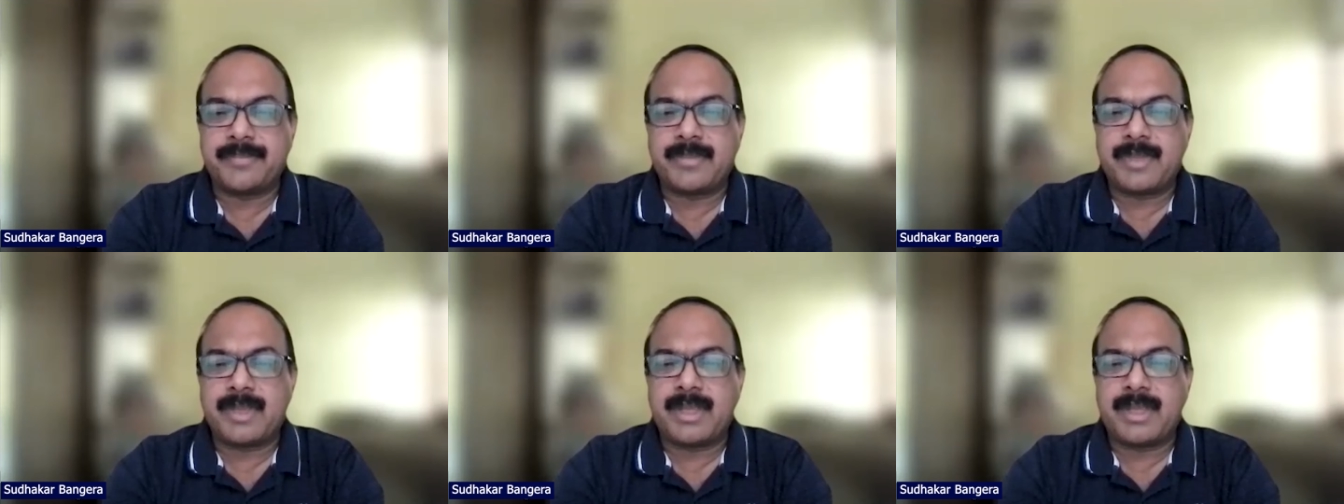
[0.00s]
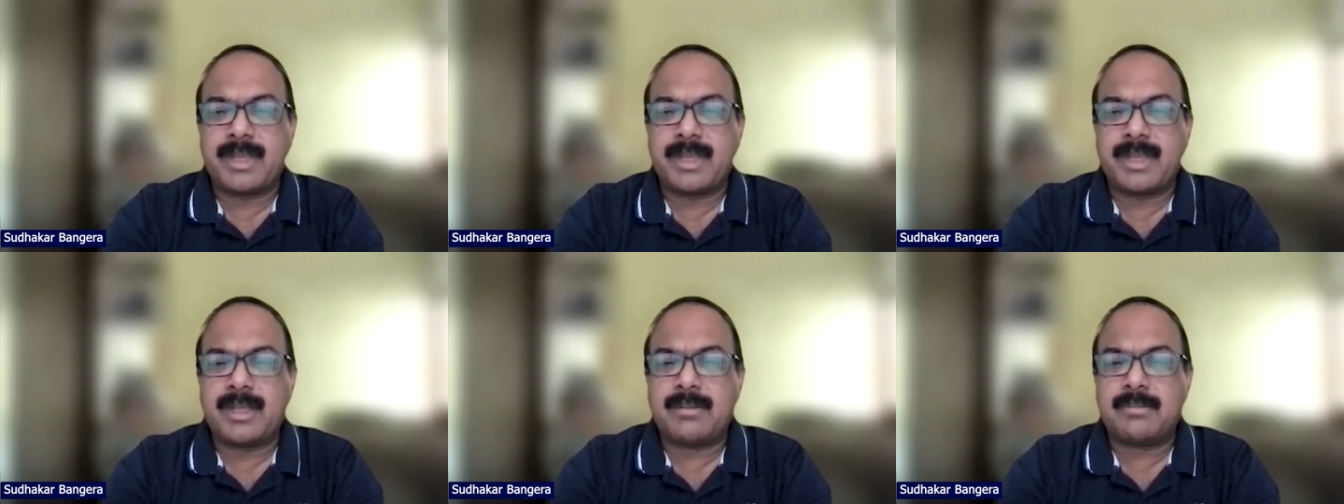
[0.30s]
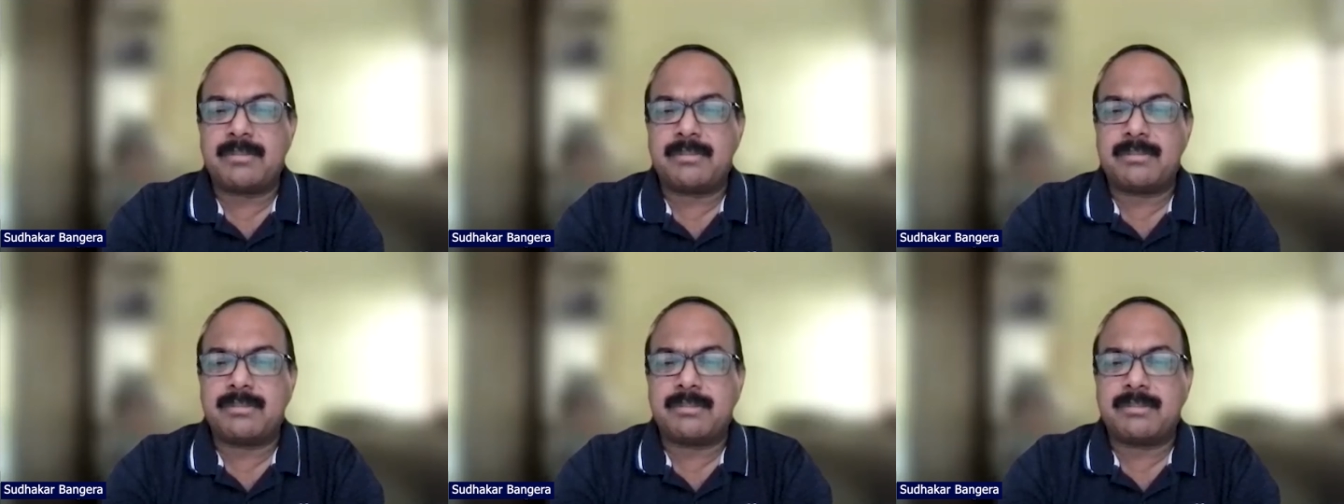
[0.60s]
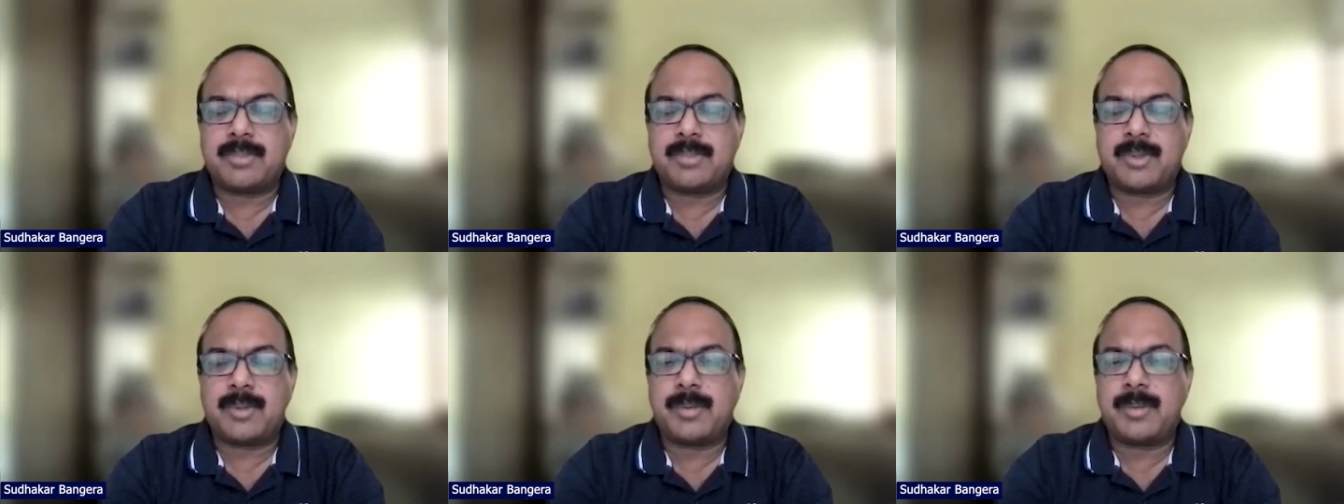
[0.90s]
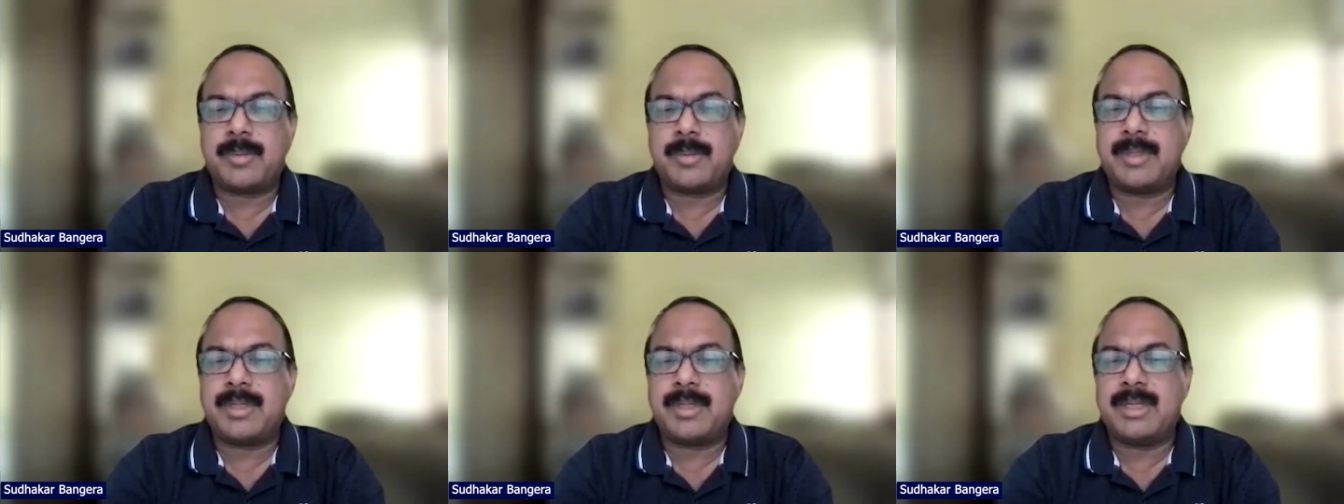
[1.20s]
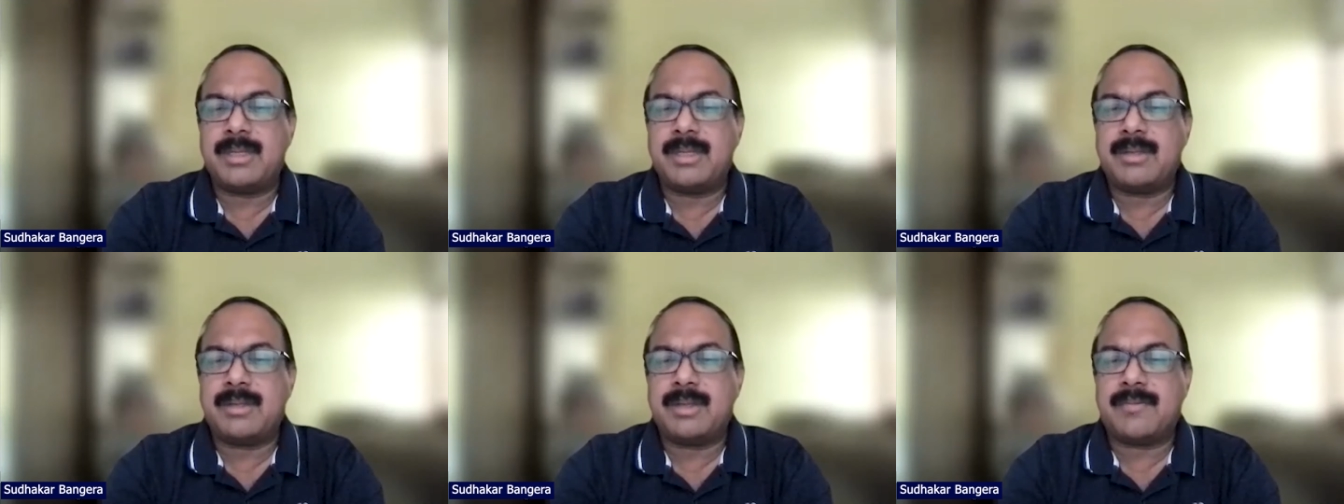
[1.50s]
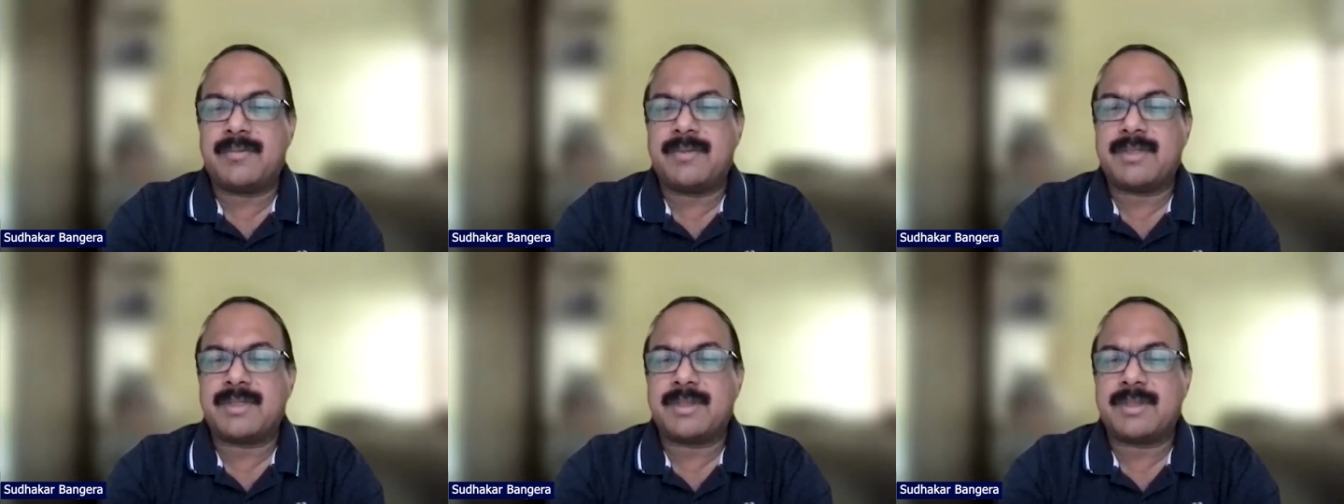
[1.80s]
and probably you know
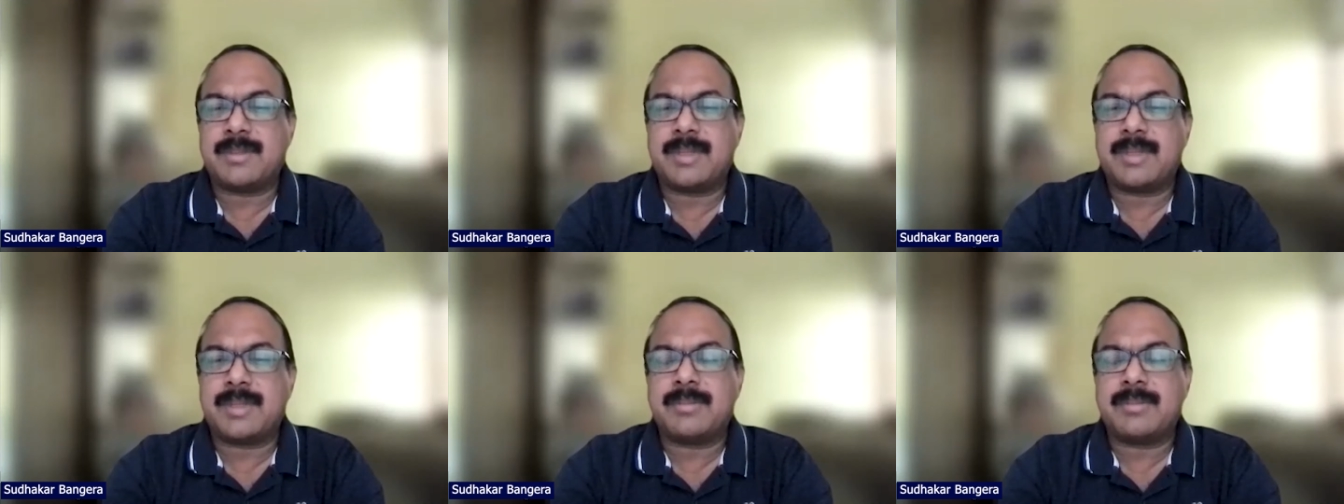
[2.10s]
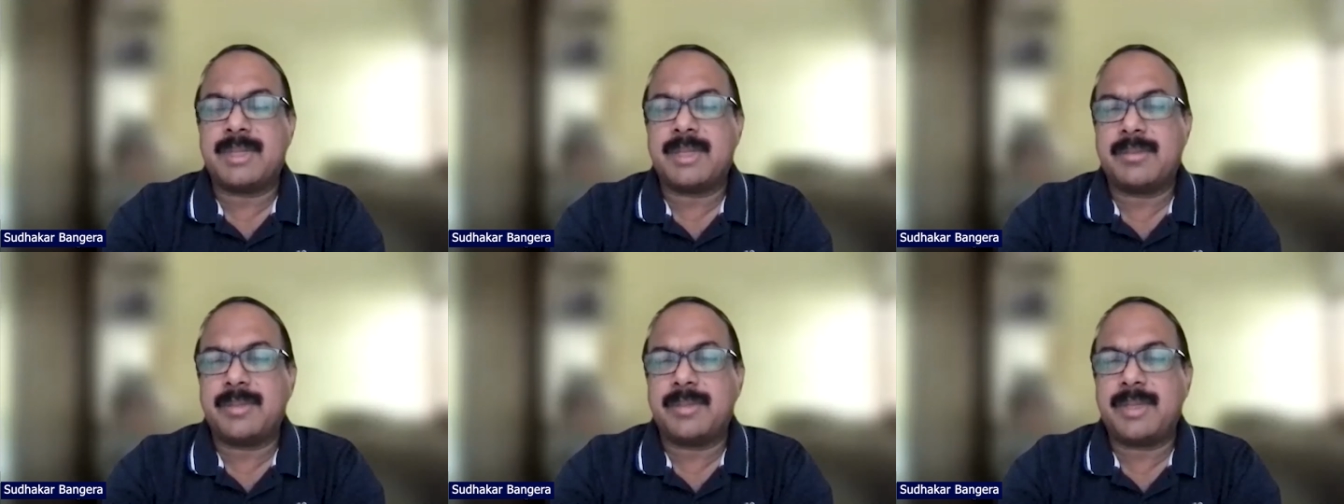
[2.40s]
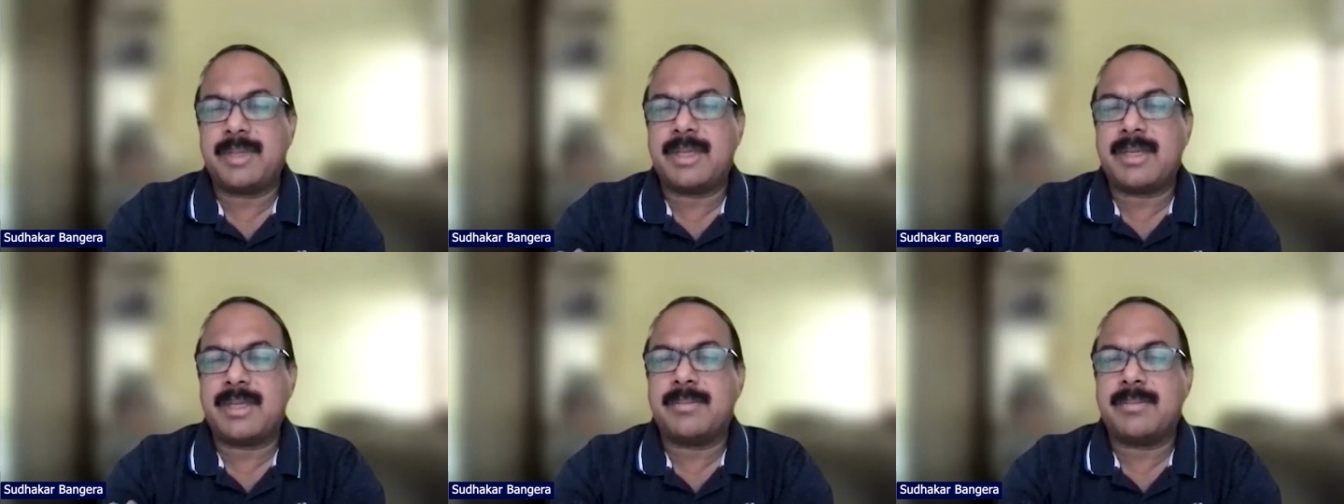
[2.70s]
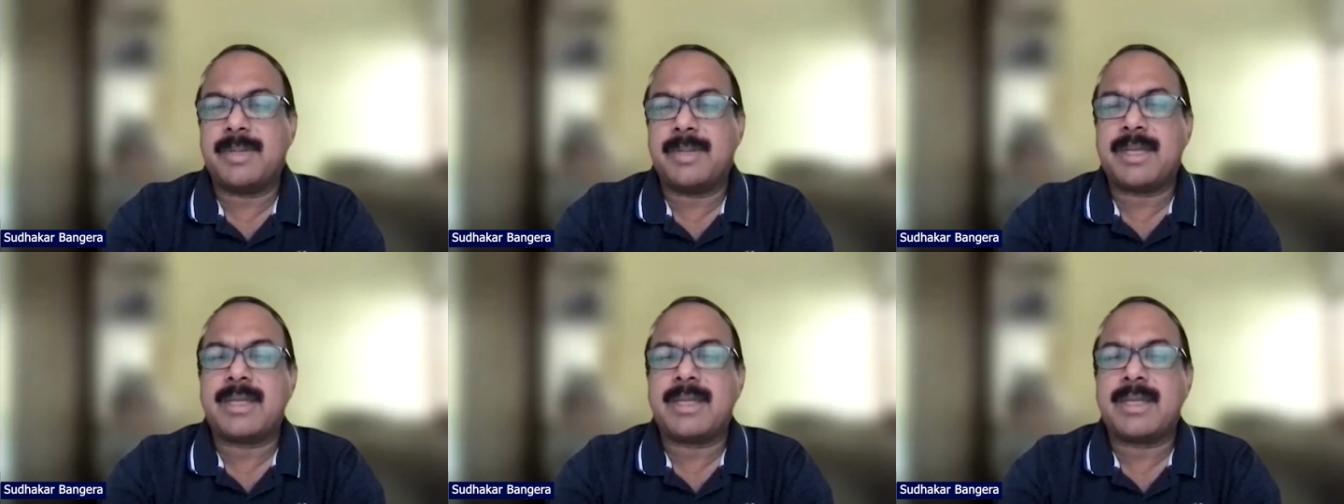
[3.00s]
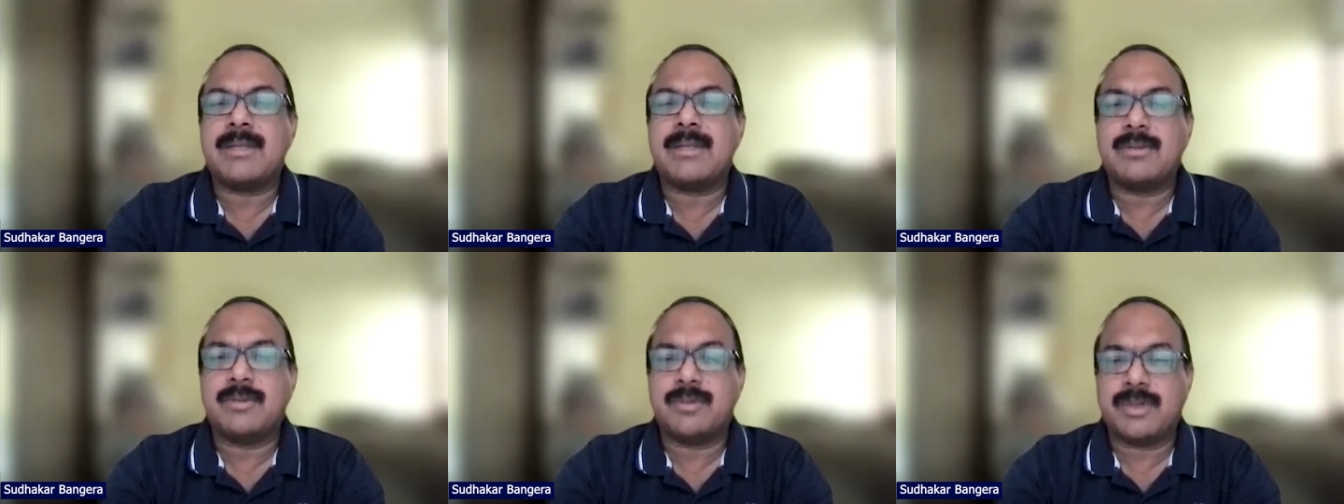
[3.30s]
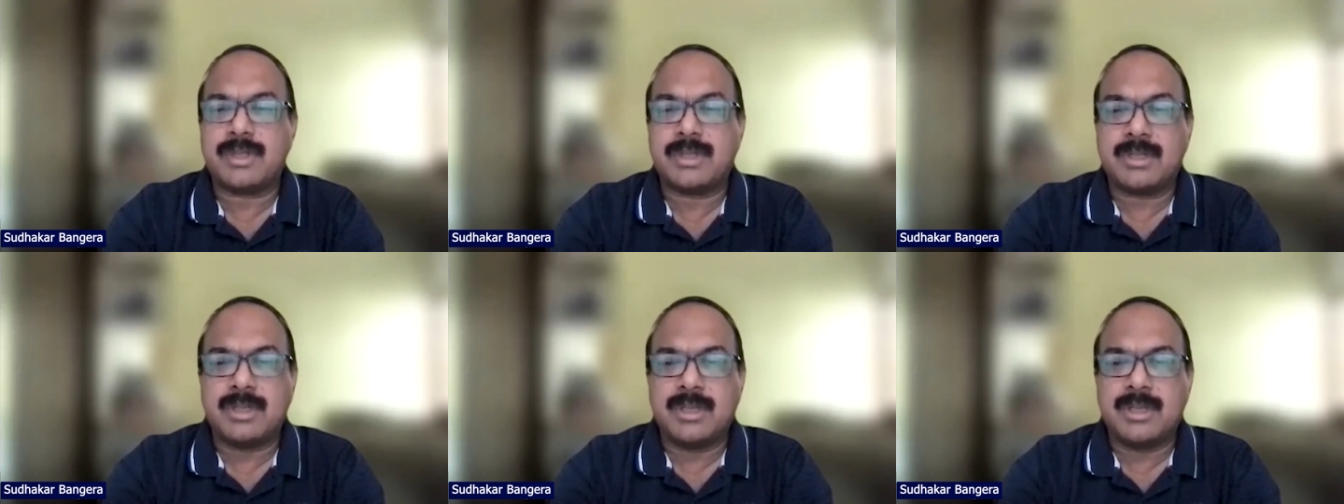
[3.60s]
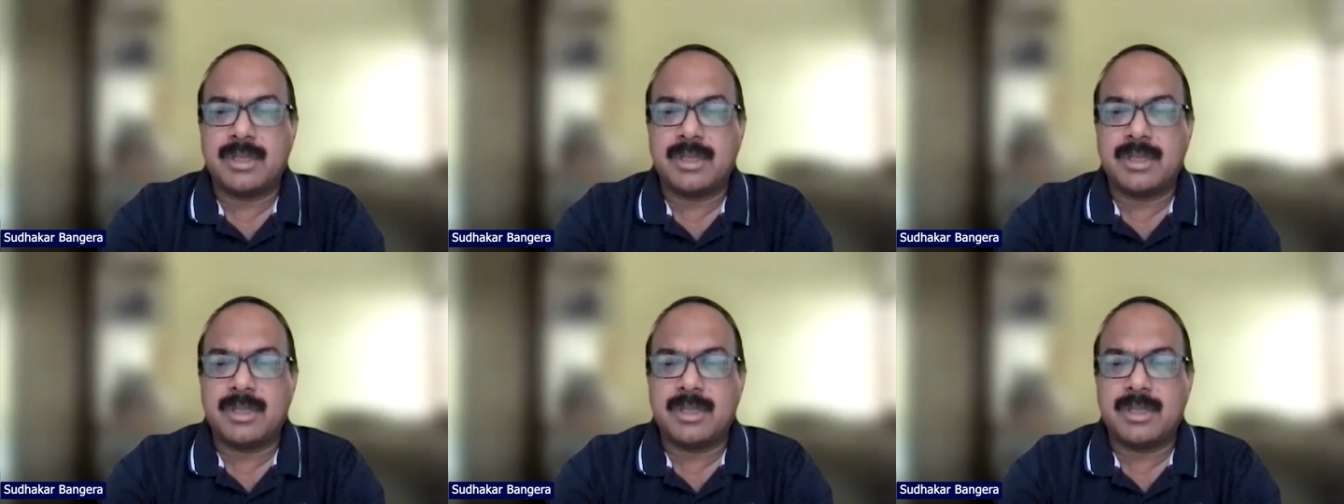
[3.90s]
after some time they may come back and do it